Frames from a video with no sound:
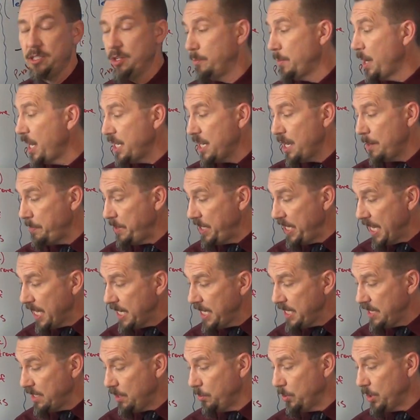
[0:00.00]
There might not be
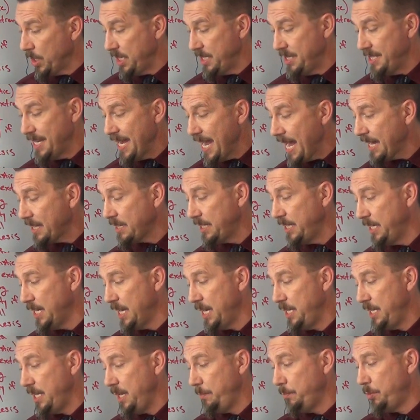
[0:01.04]
any that were exactly
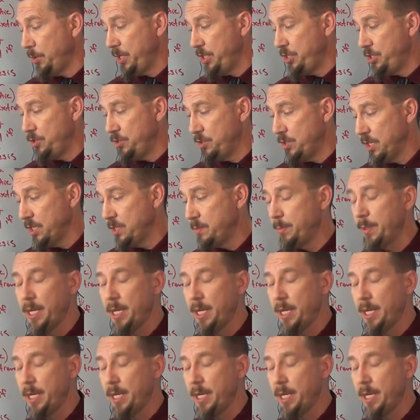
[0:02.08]
98.26,